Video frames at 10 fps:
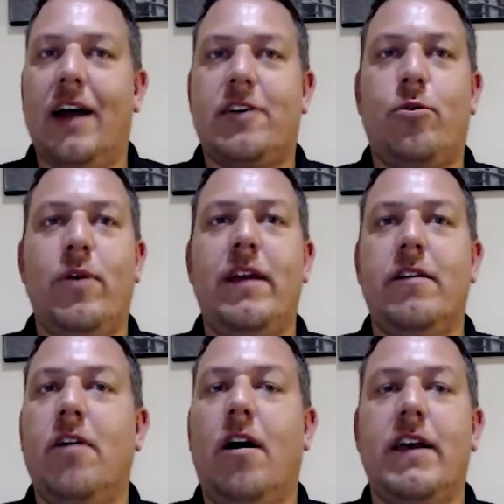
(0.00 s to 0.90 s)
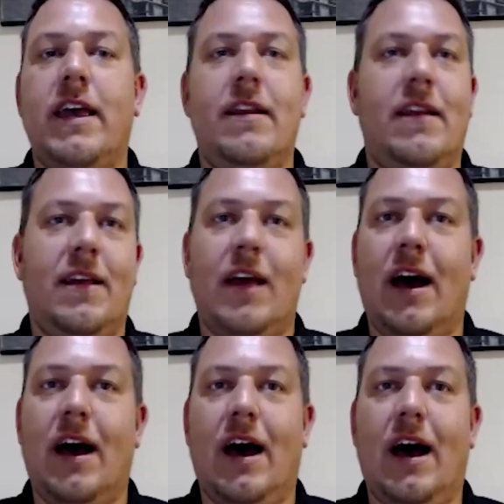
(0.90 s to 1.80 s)
Create a login
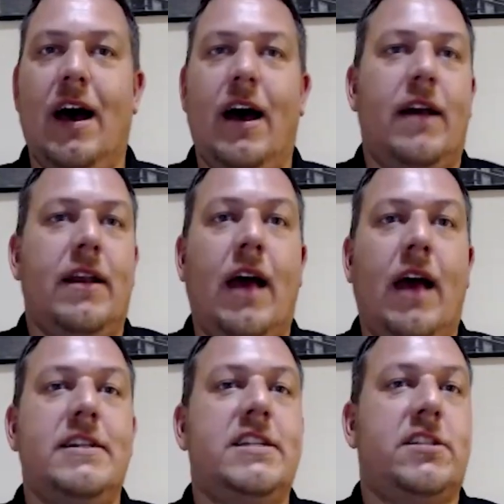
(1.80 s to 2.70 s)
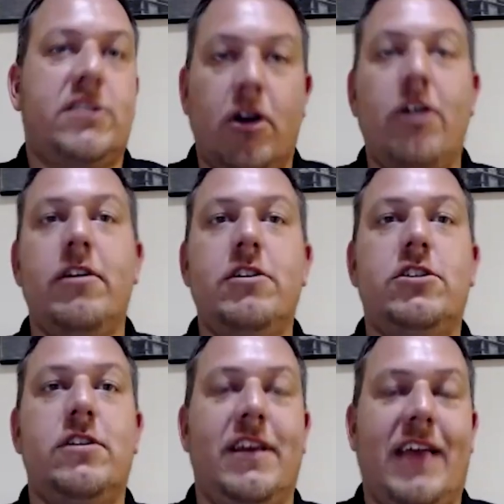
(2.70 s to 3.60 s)
and at least start
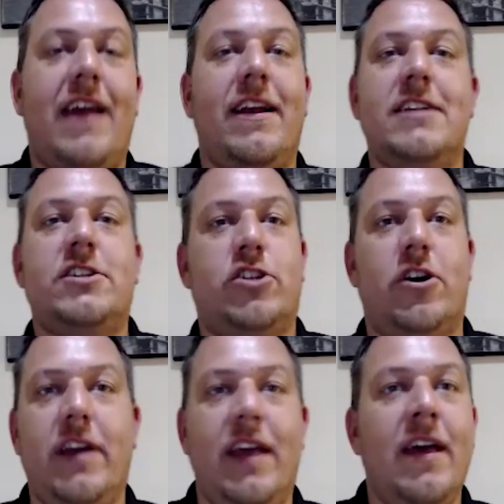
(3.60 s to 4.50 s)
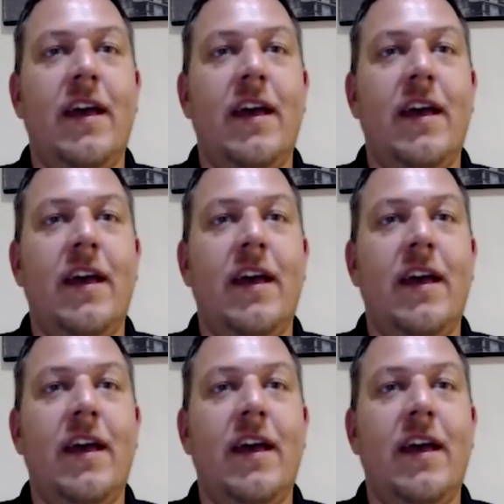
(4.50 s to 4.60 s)
the candidate's journey.